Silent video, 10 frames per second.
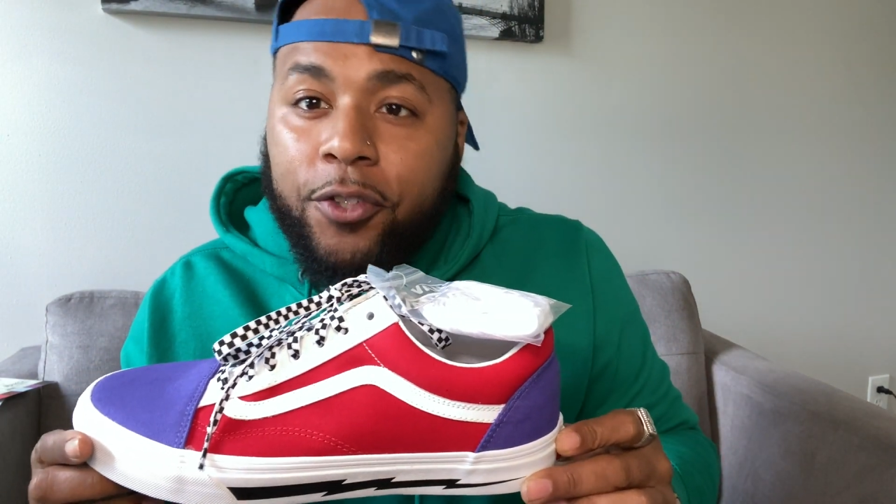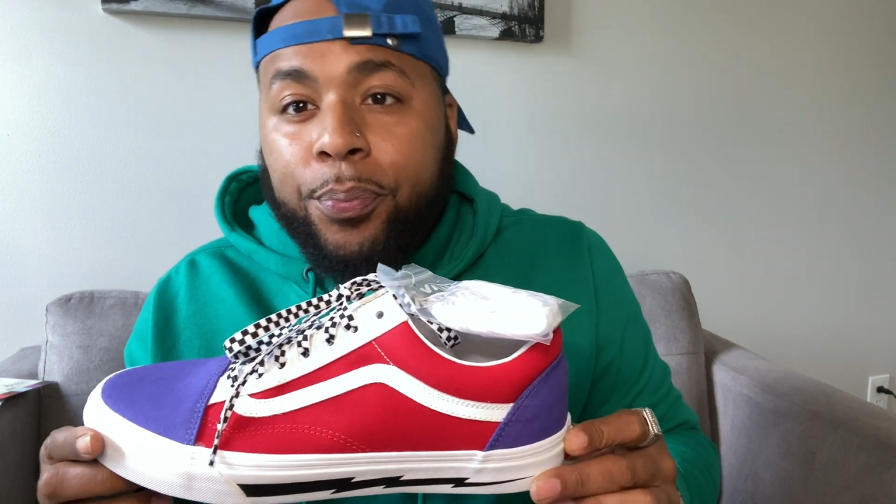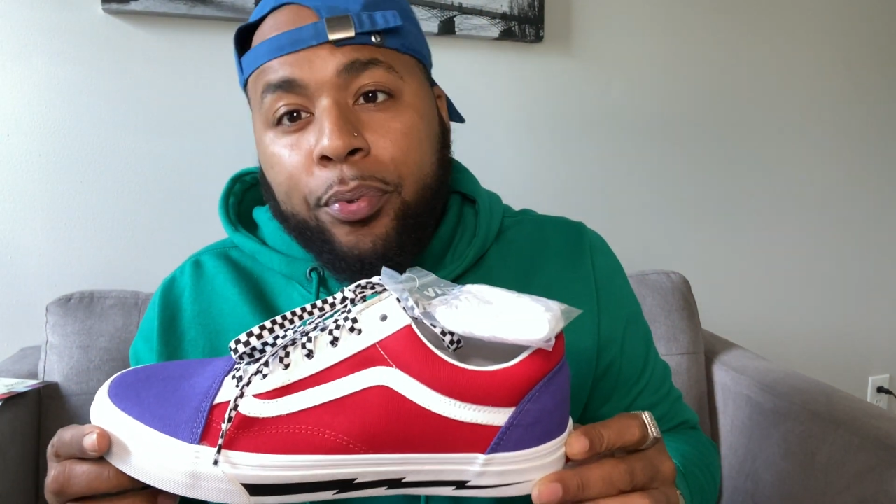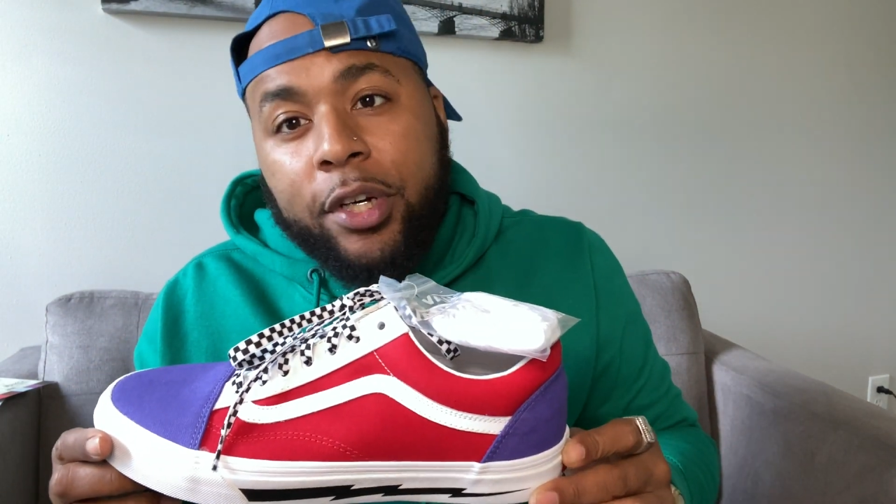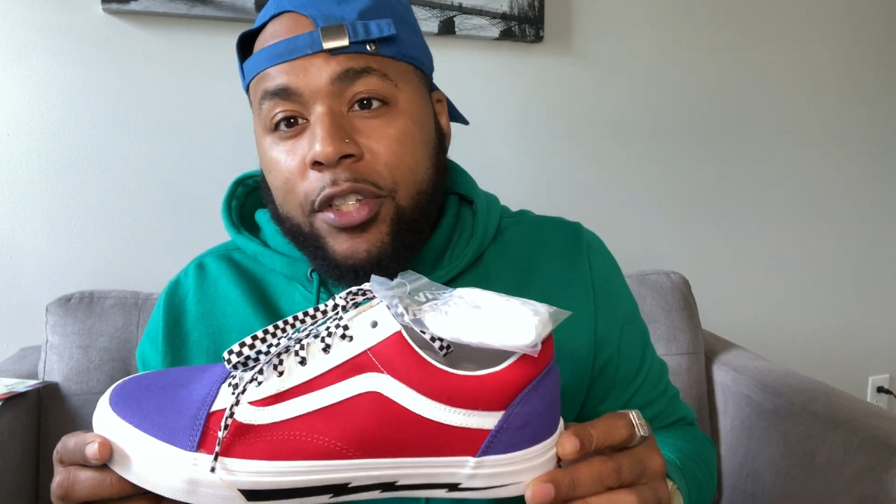
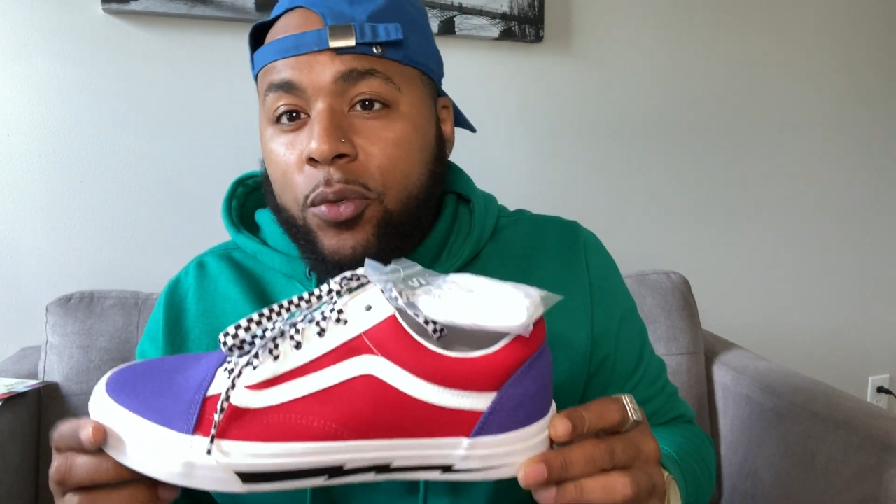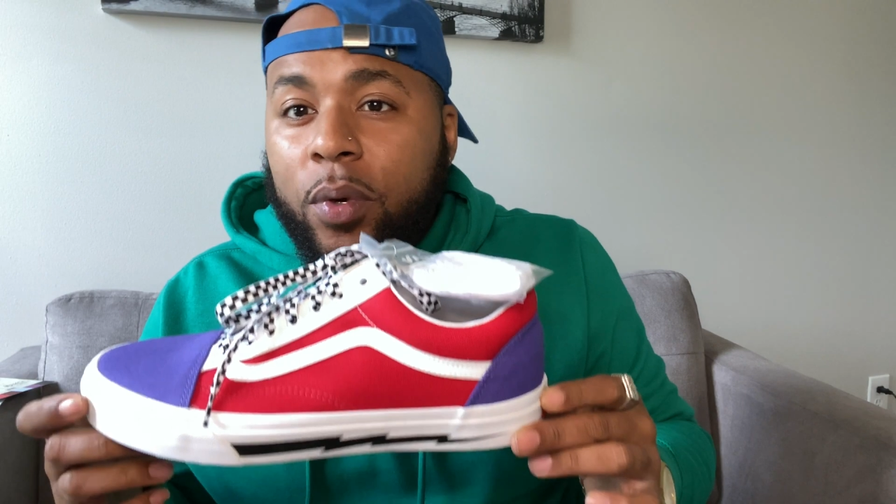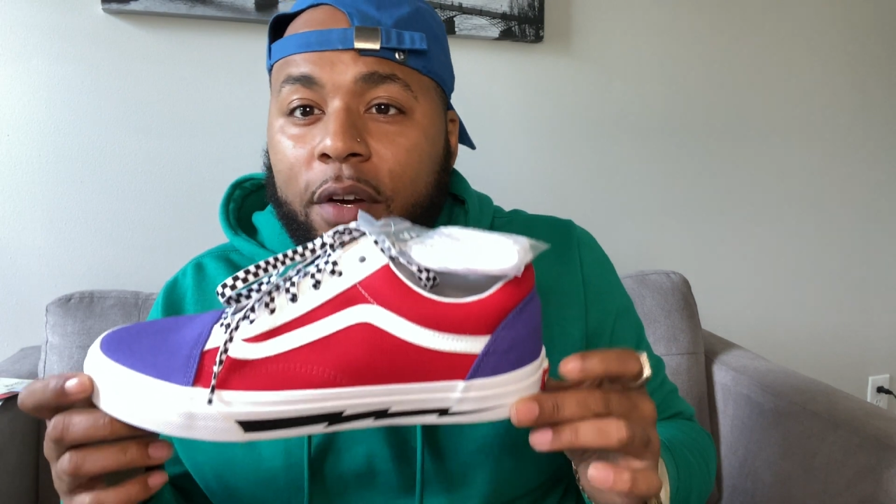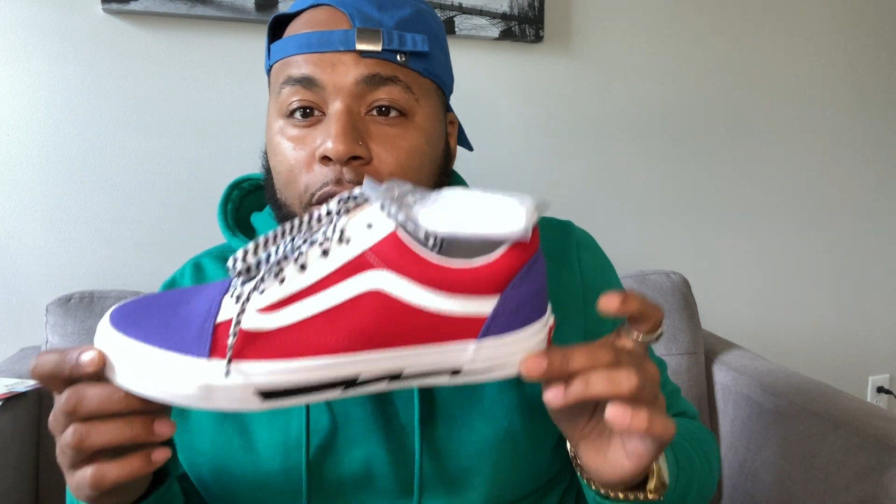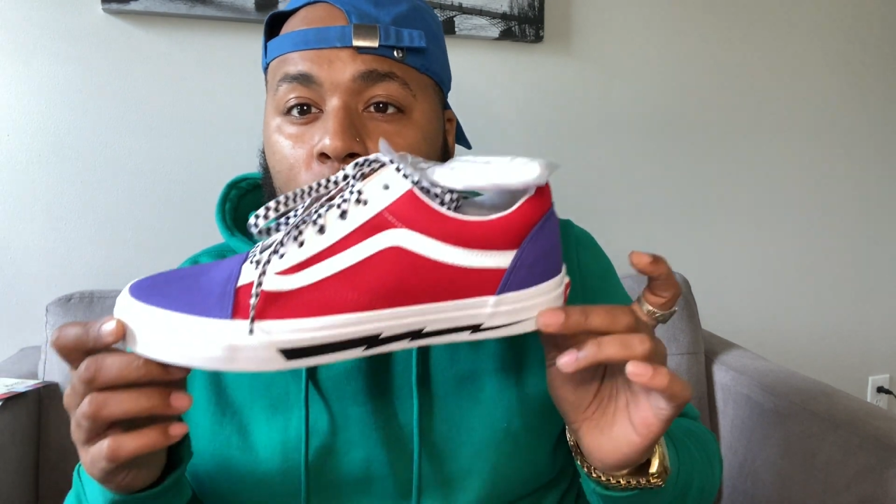prints,
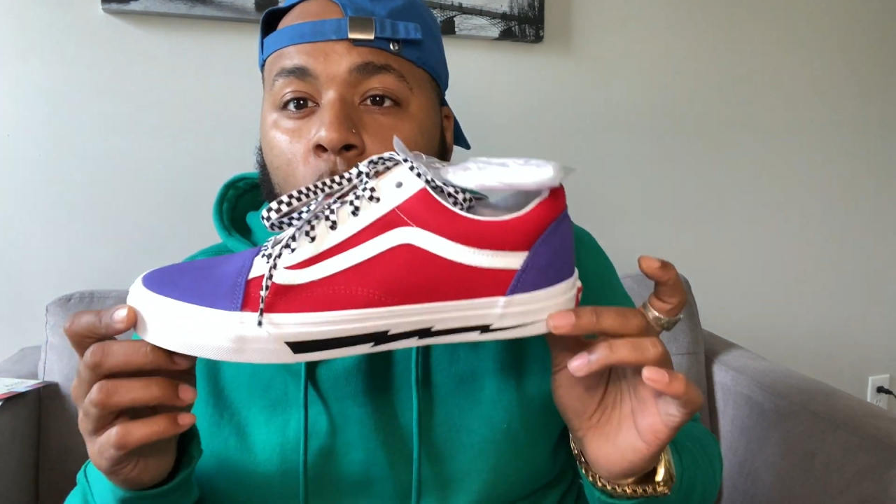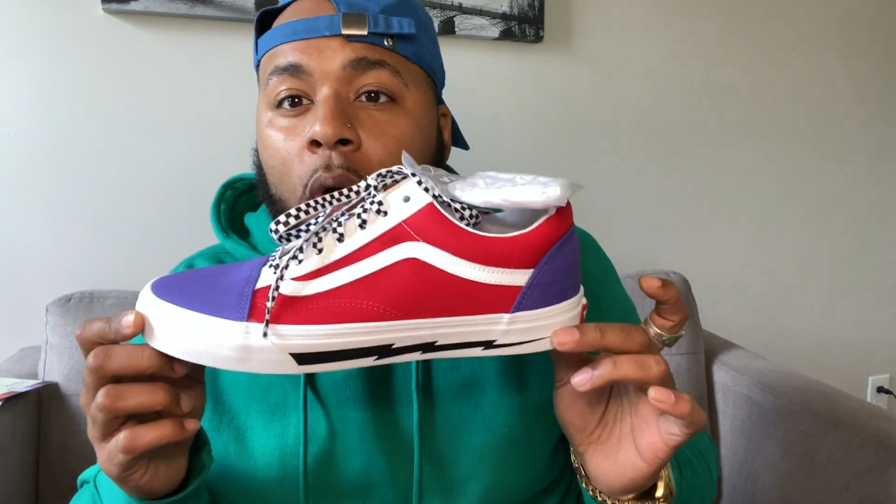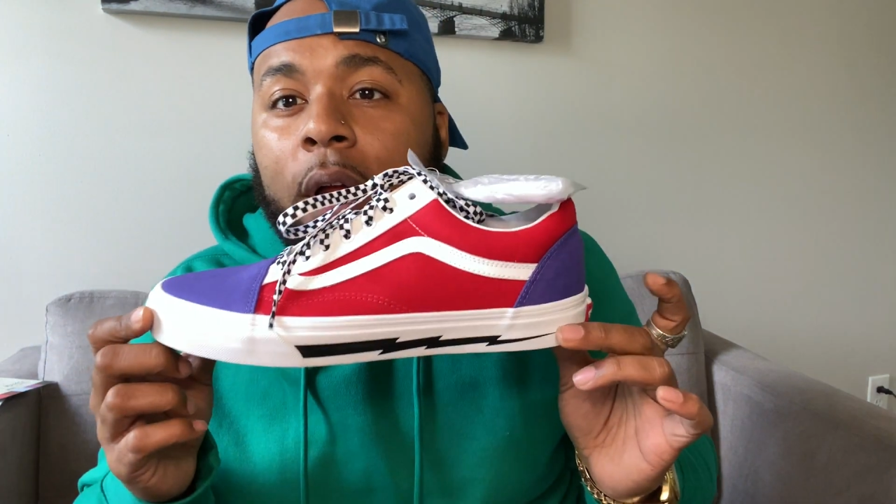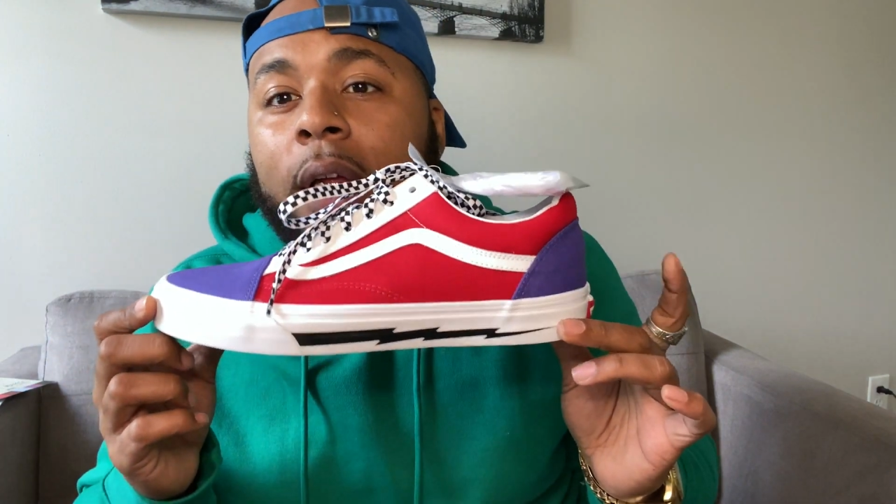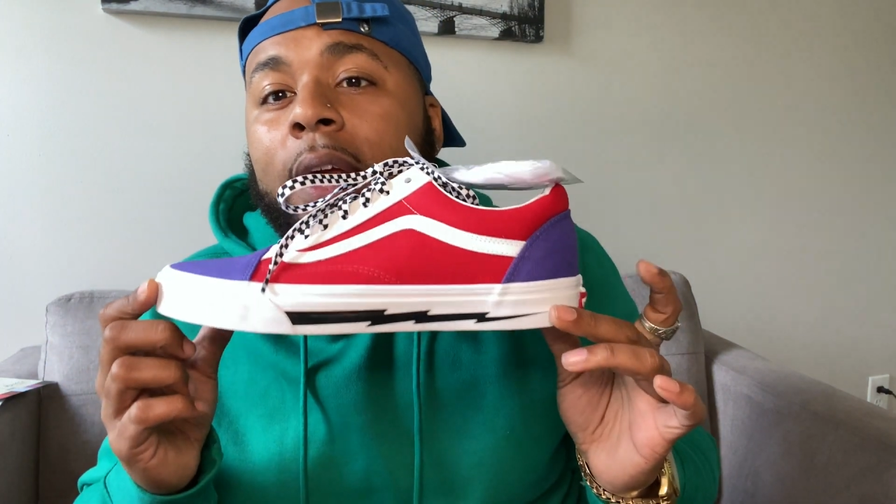whatever you want.